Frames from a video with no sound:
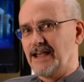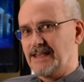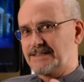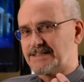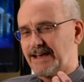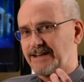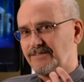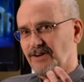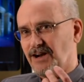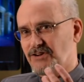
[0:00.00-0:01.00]
Inside
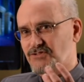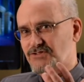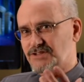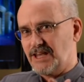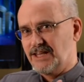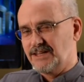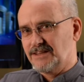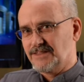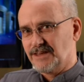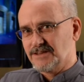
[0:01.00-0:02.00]
of
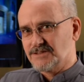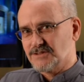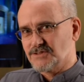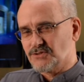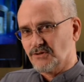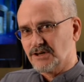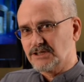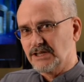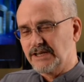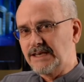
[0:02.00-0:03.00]
understanding things
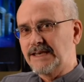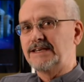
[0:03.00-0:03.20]
historically,